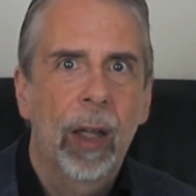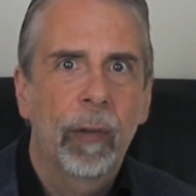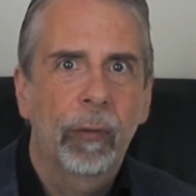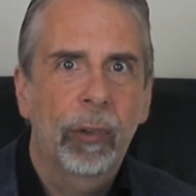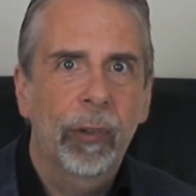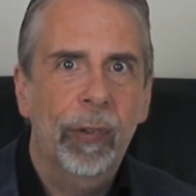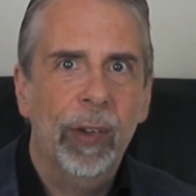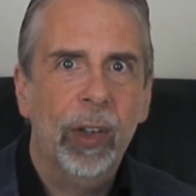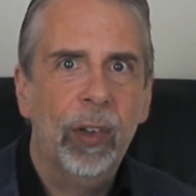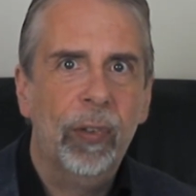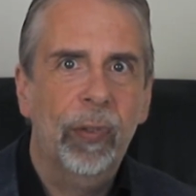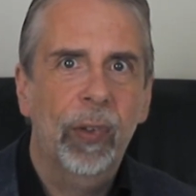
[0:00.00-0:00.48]

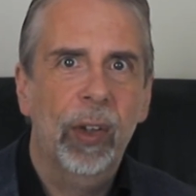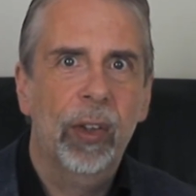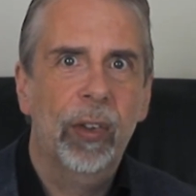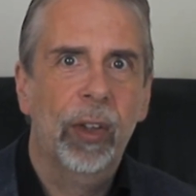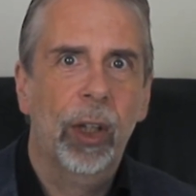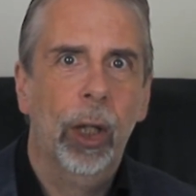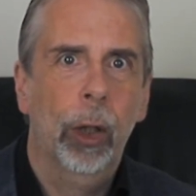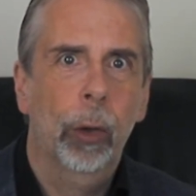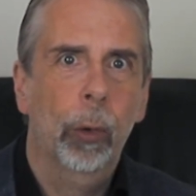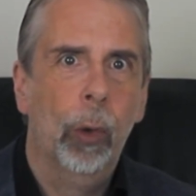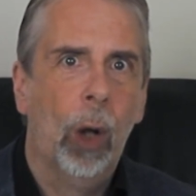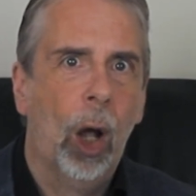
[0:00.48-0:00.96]
For this
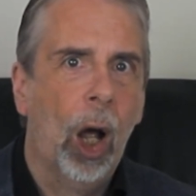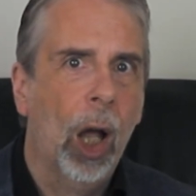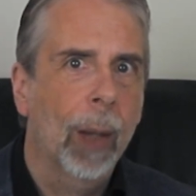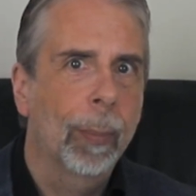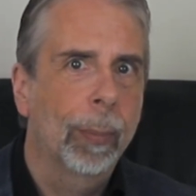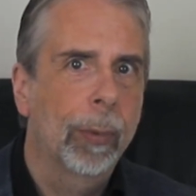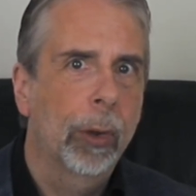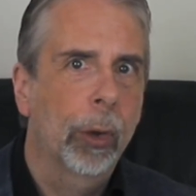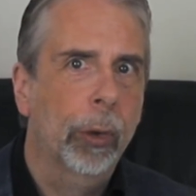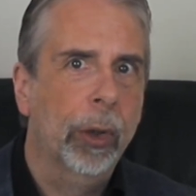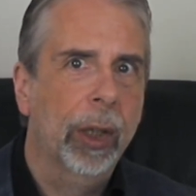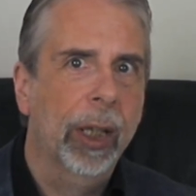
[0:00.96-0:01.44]
video,
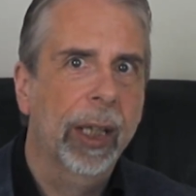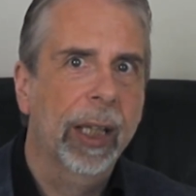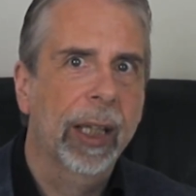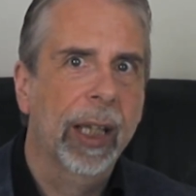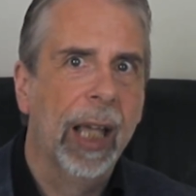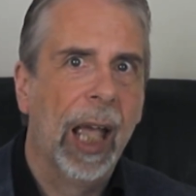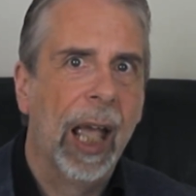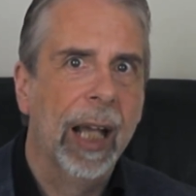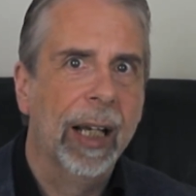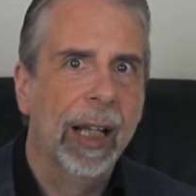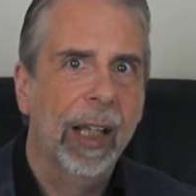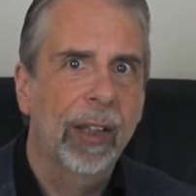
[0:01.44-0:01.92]
I'm
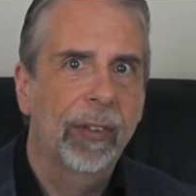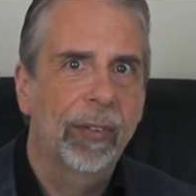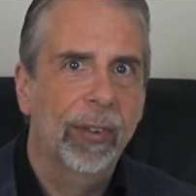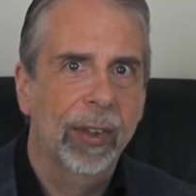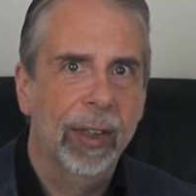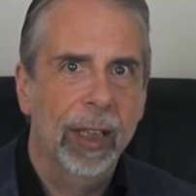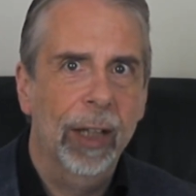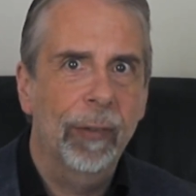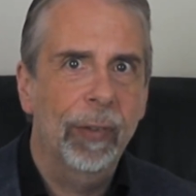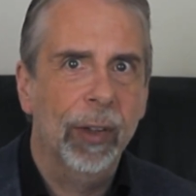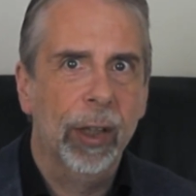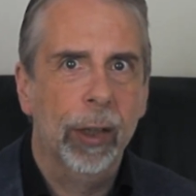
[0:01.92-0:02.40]
looking at a
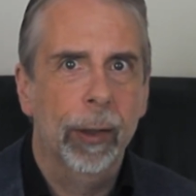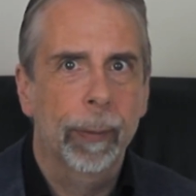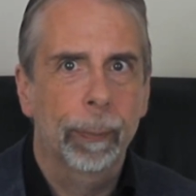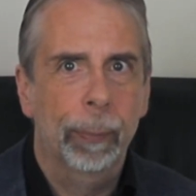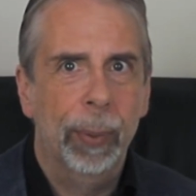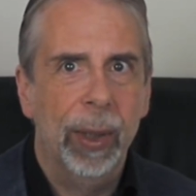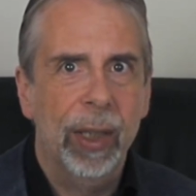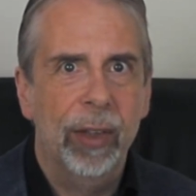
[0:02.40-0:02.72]
significant